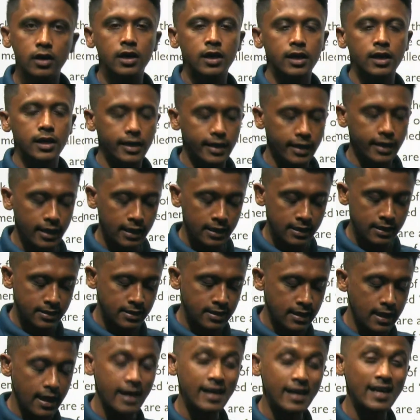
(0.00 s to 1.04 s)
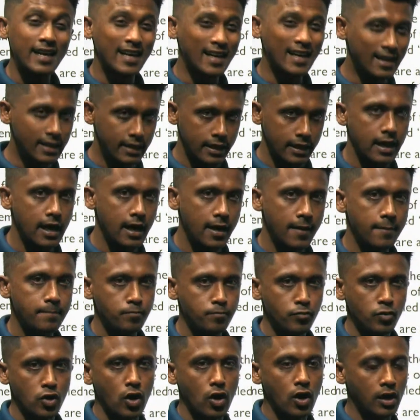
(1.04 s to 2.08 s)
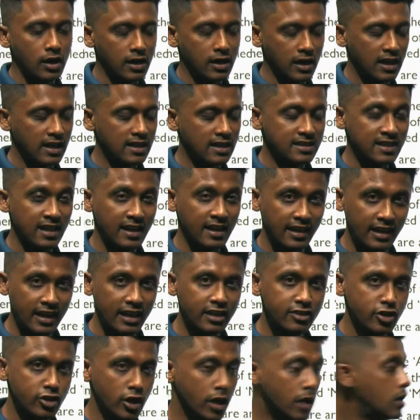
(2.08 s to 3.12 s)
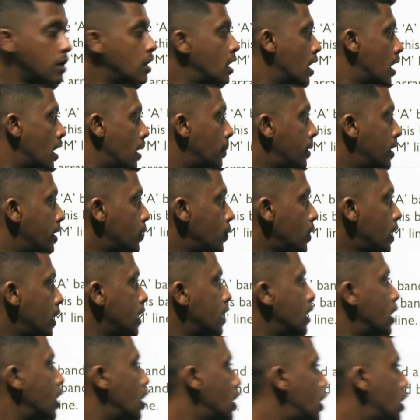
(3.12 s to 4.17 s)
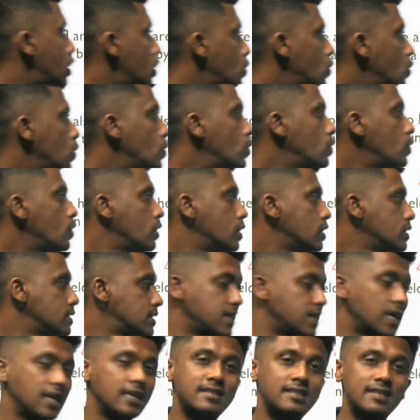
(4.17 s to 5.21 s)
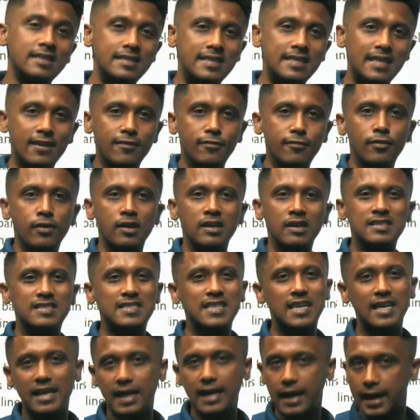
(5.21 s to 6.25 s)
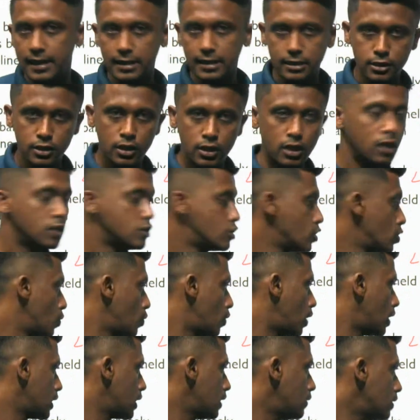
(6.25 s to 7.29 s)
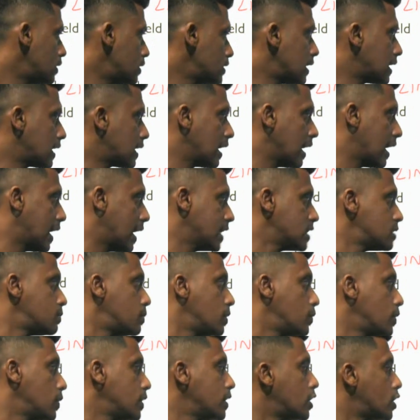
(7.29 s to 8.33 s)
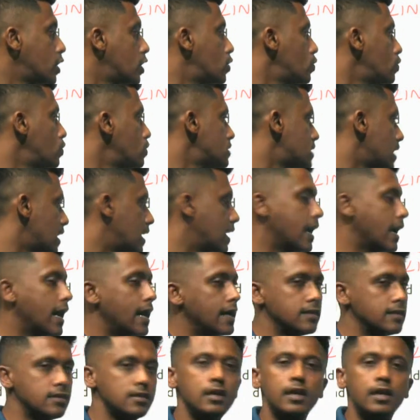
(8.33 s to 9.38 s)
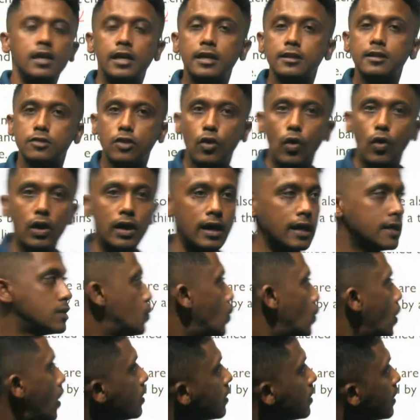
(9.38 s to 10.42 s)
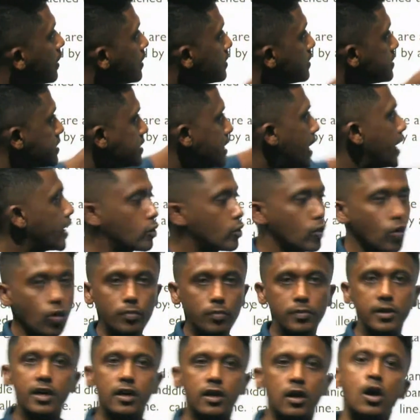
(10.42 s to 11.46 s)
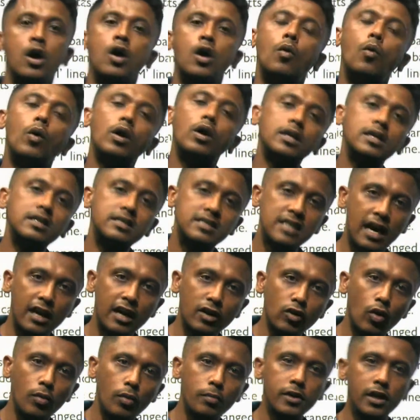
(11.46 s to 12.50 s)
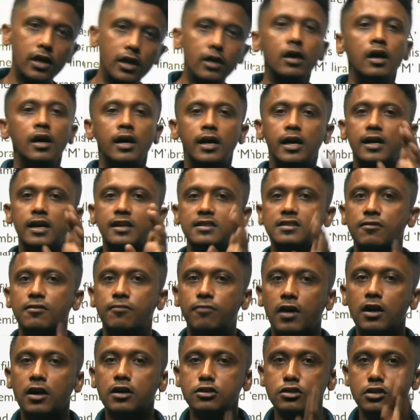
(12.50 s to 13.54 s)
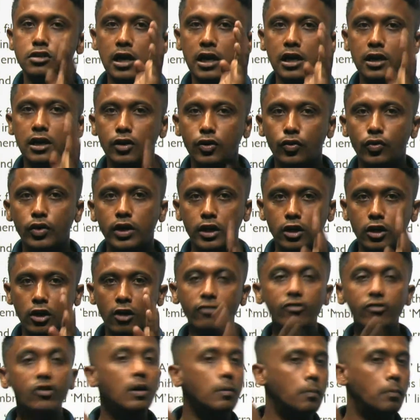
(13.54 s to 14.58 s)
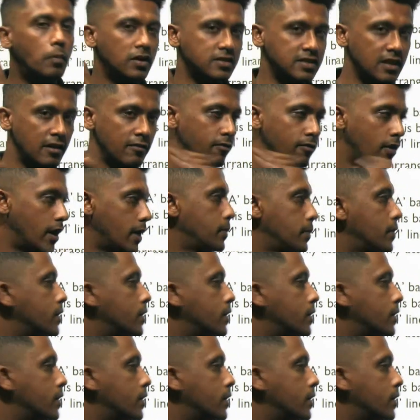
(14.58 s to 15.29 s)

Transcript: is an area or it is a region between two successive Z lines. So whatever that lies between the two Z lines is called as what? Sarcomere. What is sarcomere? It is a functional unit of muscle fiber.